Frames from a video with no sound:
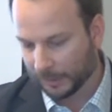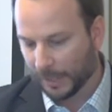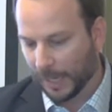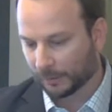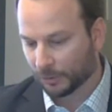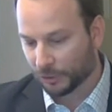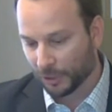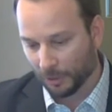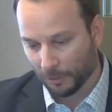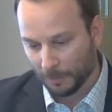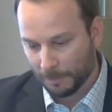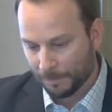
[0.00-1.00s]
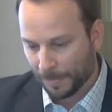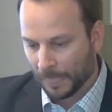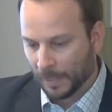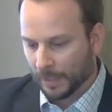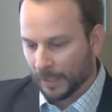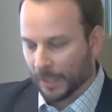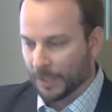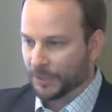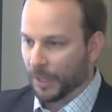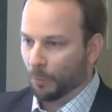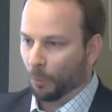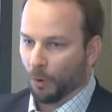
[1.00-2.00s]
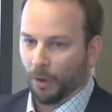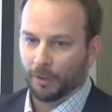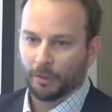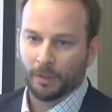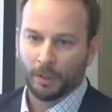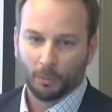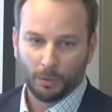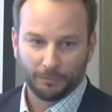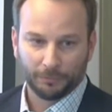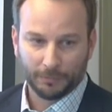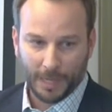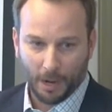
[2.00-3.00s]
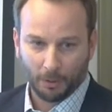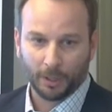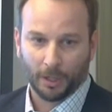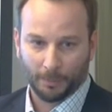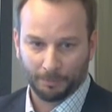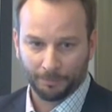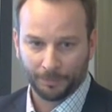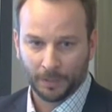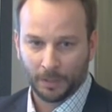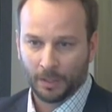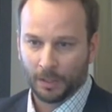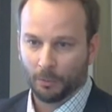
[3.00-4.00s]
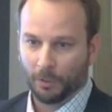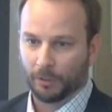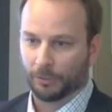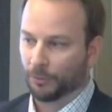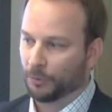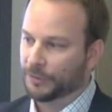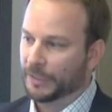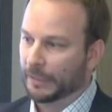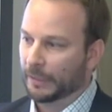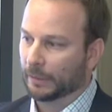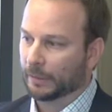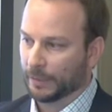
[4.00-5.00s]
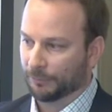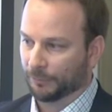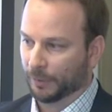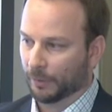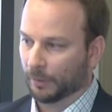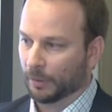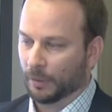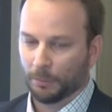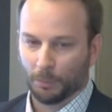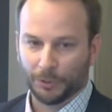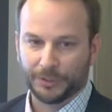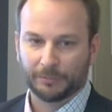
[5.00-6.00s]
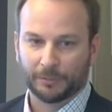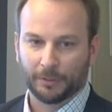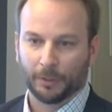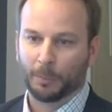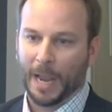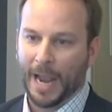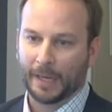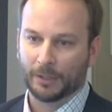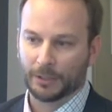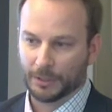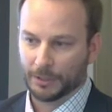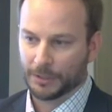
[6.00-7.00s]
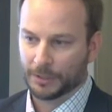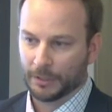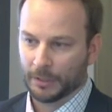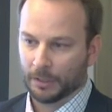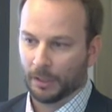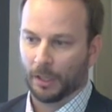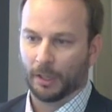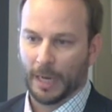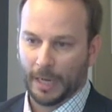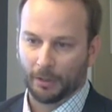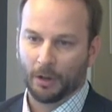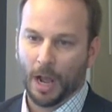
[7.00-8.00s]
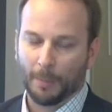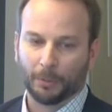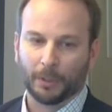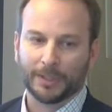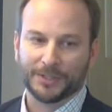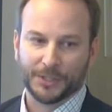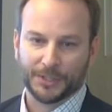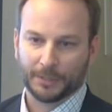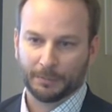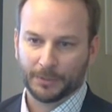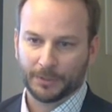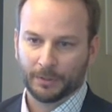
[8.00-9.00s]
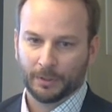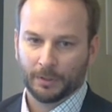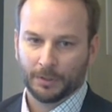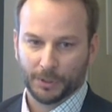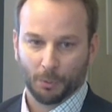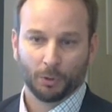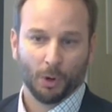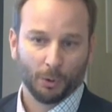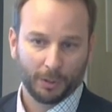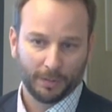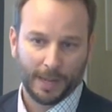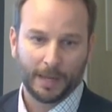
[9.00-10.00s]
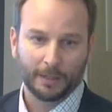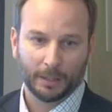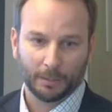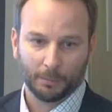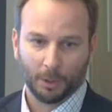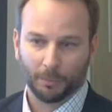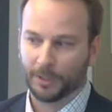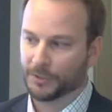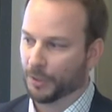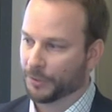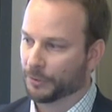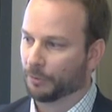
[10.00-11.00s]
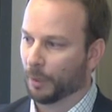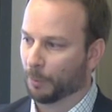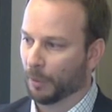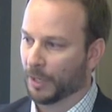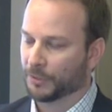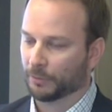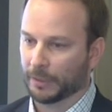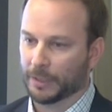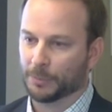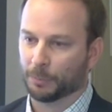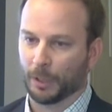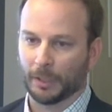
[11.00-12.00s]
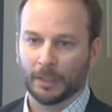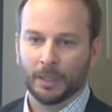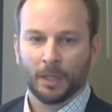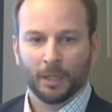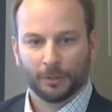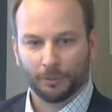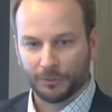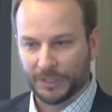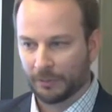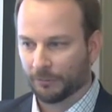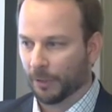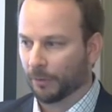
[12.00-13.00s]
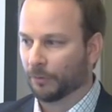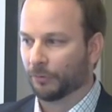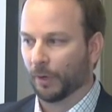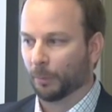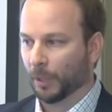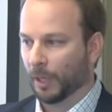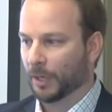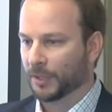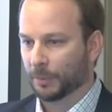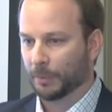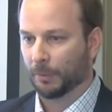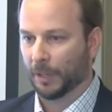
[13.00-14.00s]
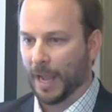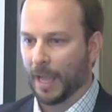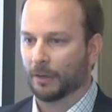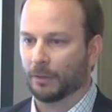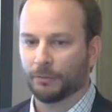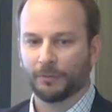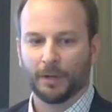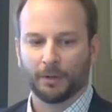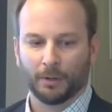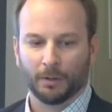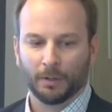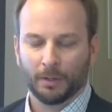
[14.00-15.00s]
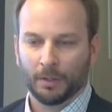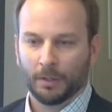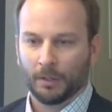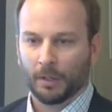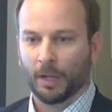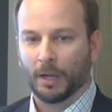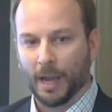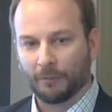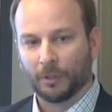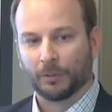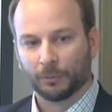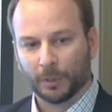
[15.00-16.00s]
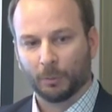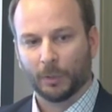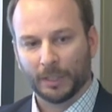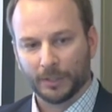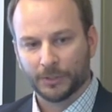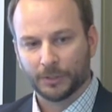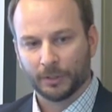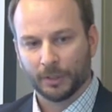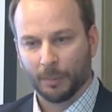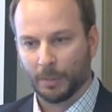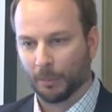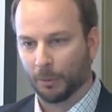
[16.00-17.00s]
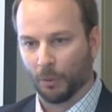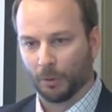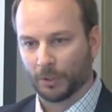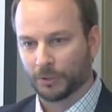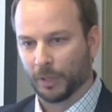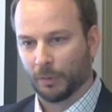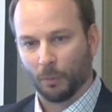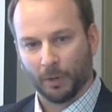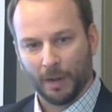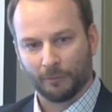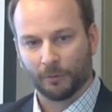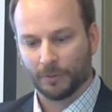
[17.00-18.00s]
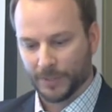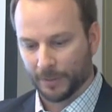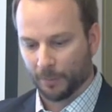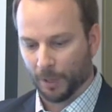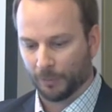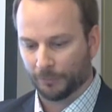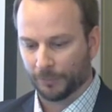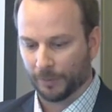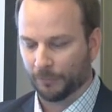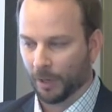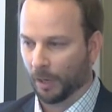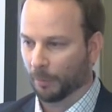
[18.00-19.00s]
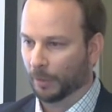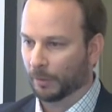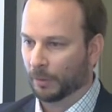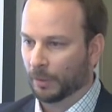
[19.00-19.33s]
at the show is that one, we've now come with 13 different multi-vendor packages uh, and operating systems. So we'll go into that in a moment. It's also in our press release, but 13 vendors, and our plan is to be able to add a new vendor uh, every three weeks and be able to orchestrate whatever is in a brownfield environment.